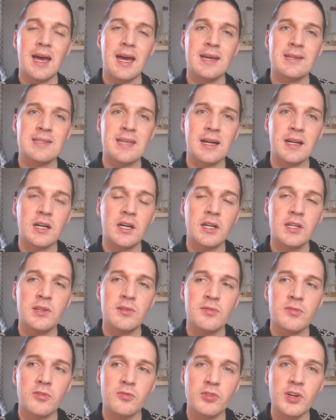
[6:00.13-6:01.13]
as that kind
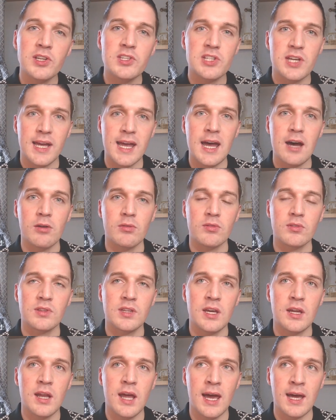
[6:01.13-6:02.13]
of reaching out
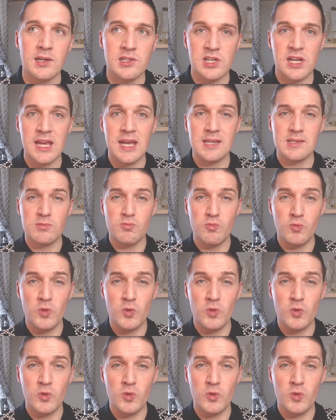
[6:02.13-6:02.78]
that actually it's